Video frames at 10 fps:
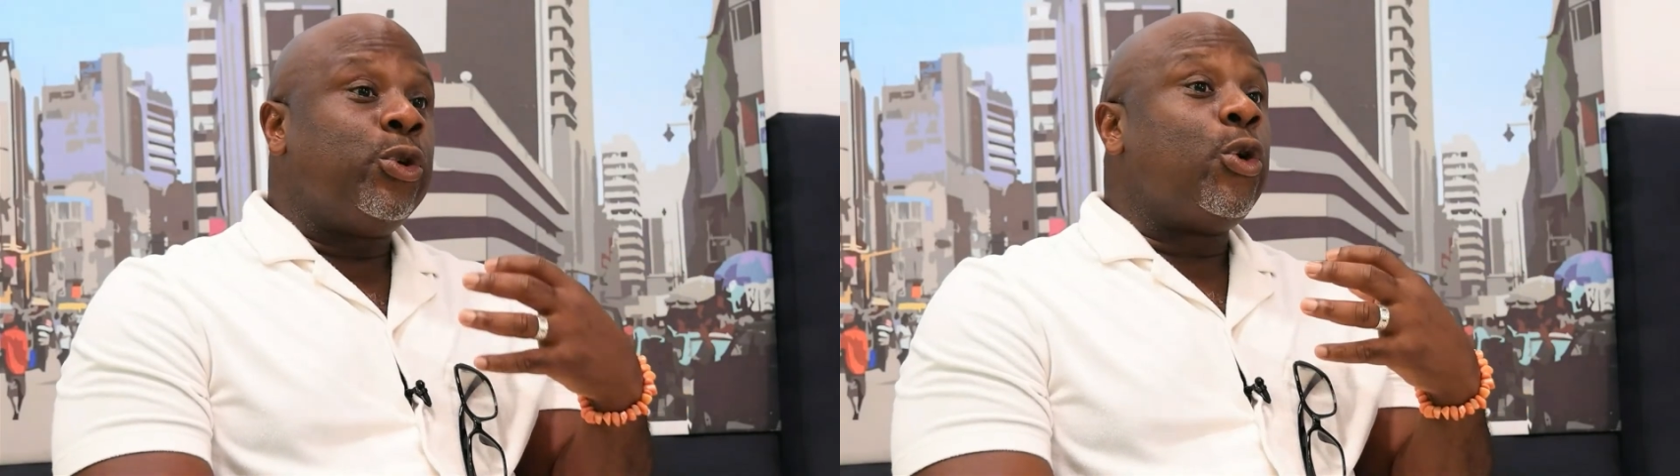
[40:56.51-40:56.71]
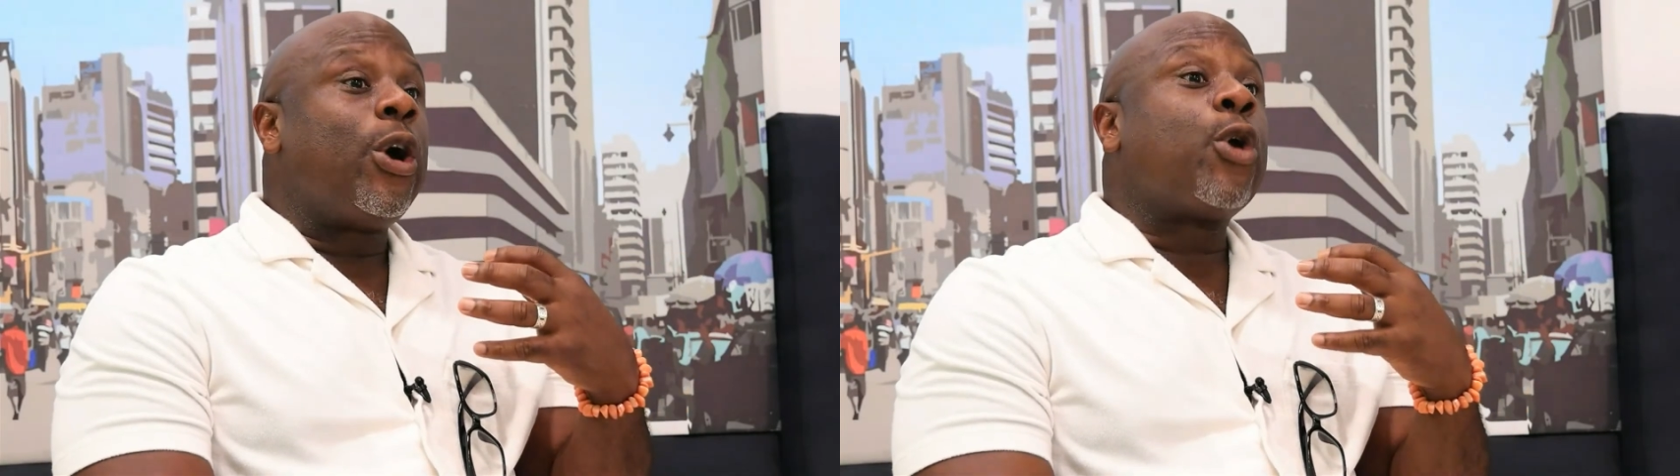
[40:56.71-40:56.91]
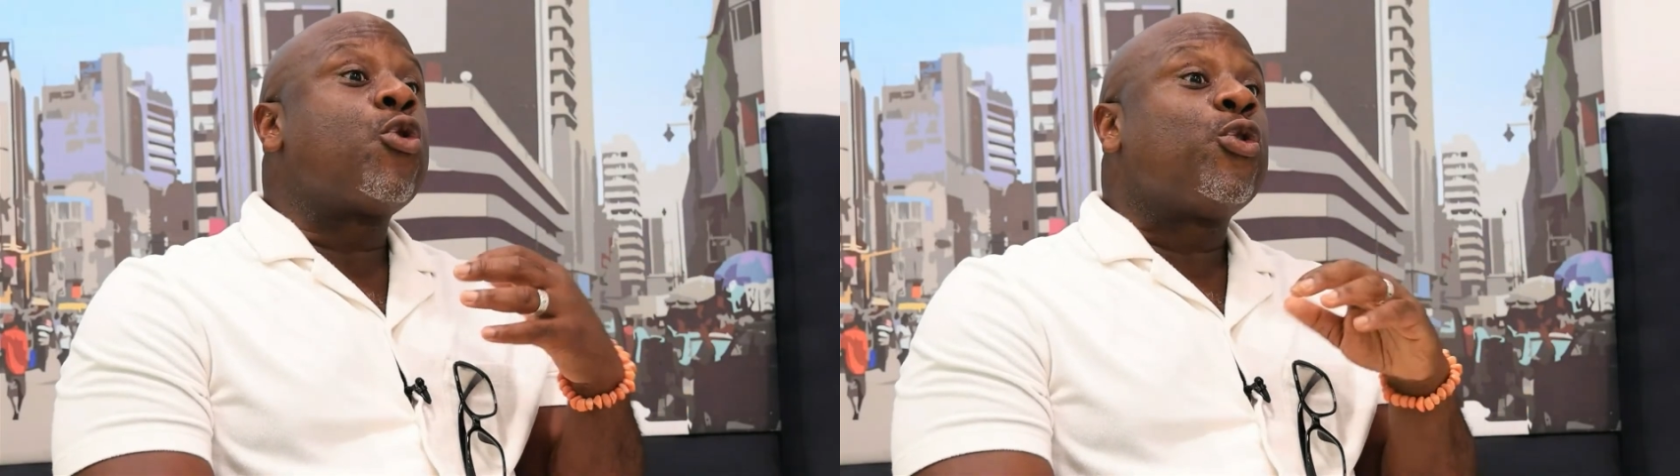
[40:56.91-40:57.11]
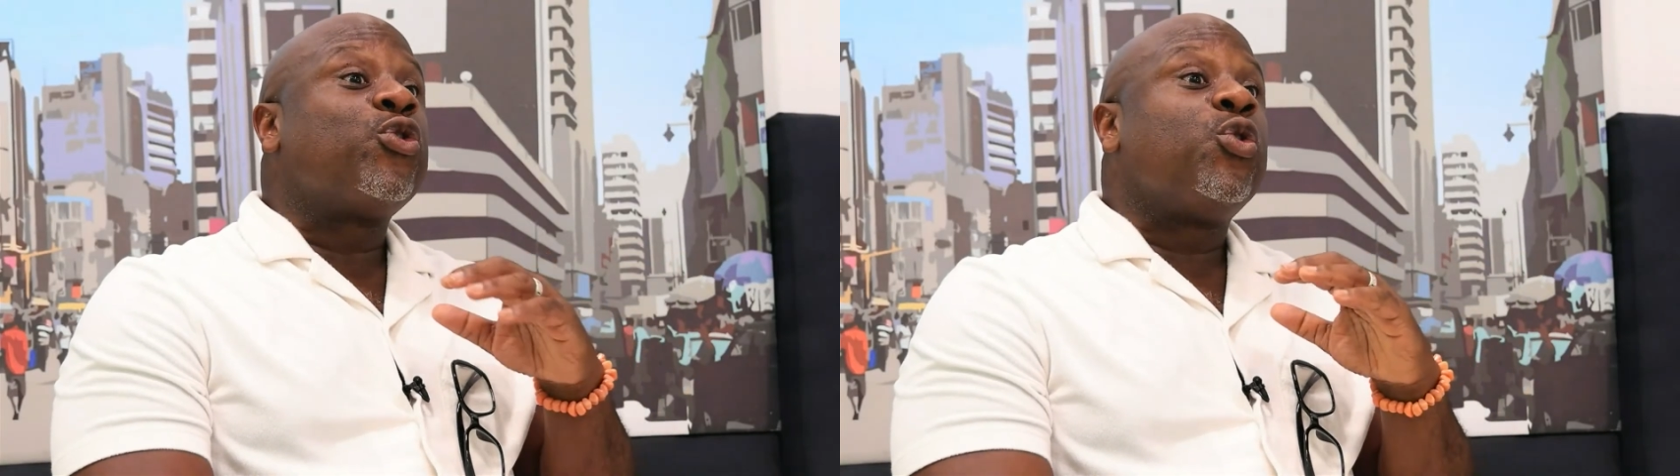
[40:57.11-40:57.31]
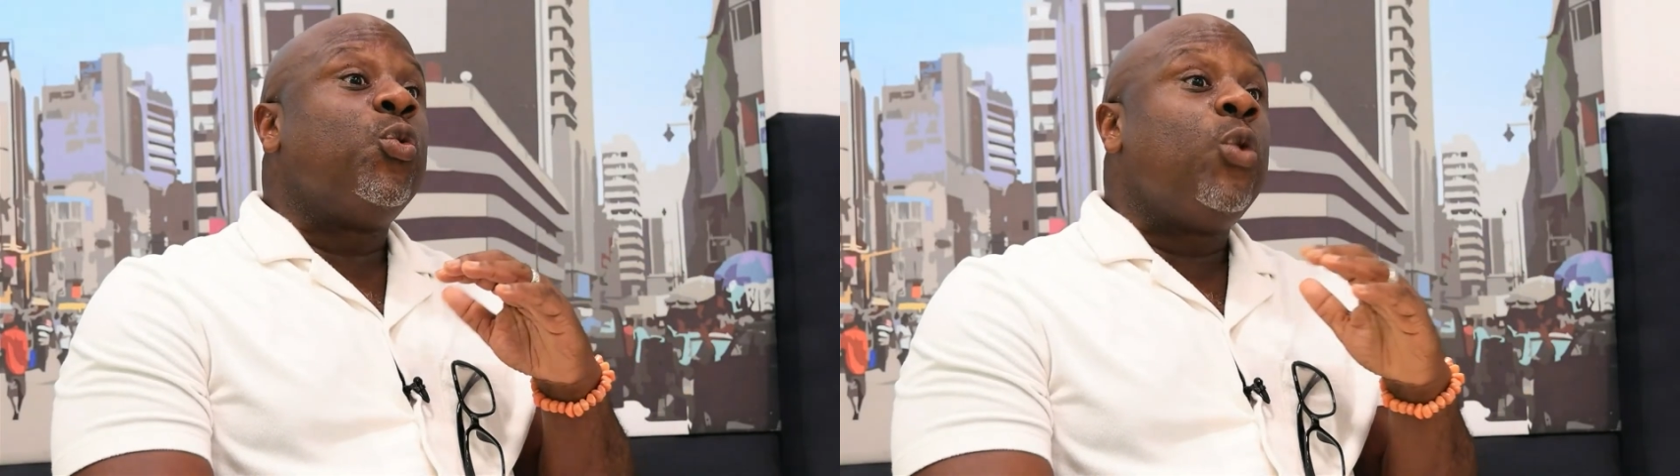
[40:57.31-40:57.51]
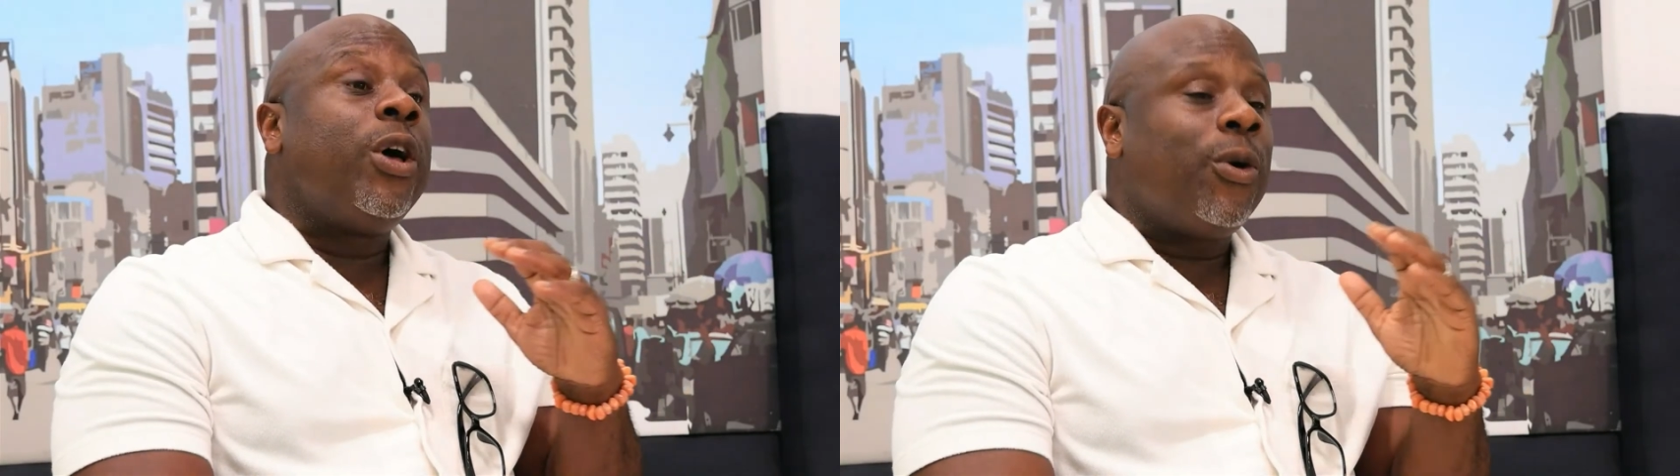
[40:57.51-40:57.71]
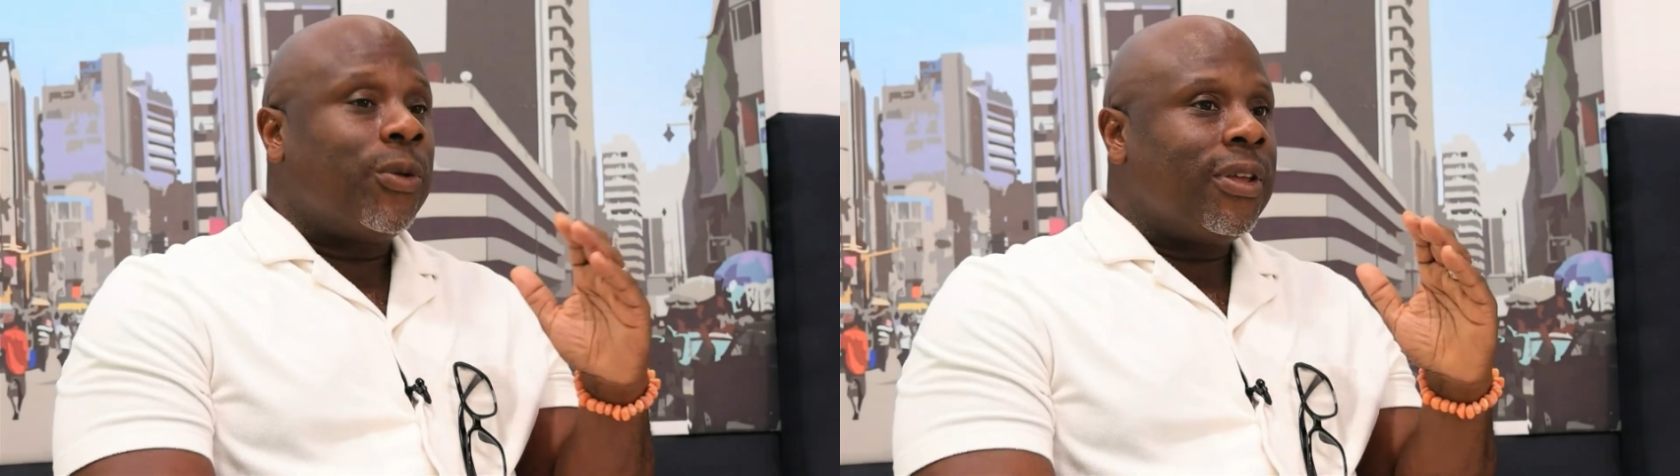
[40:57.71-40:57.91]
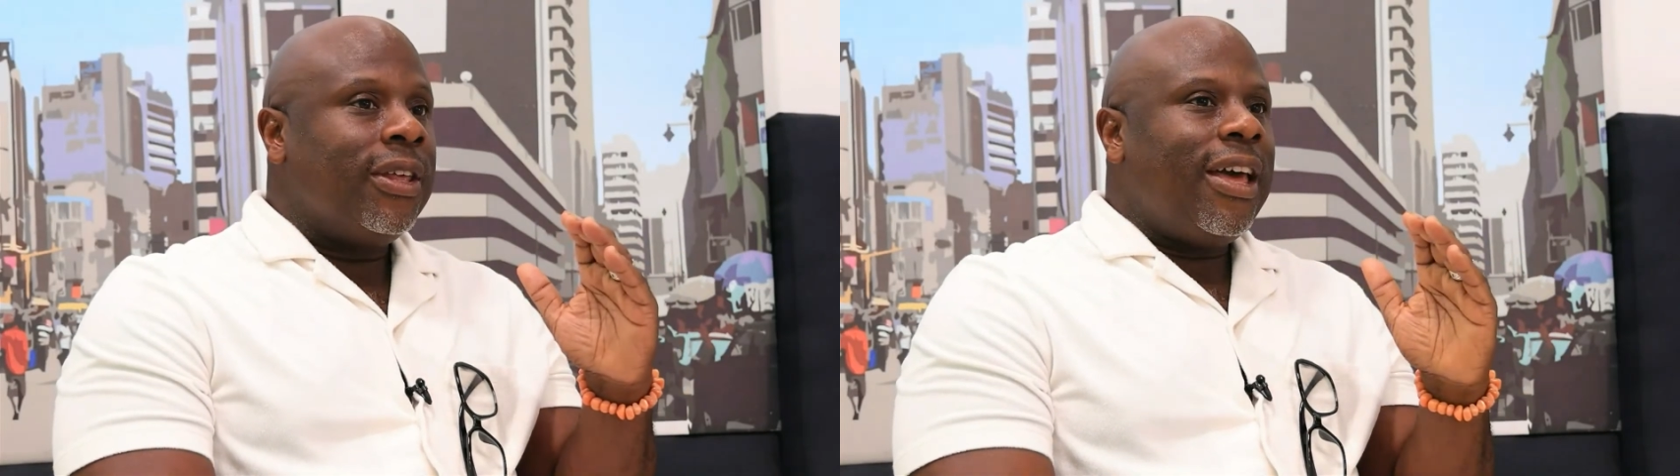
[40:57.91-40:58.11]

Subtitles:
You go across the world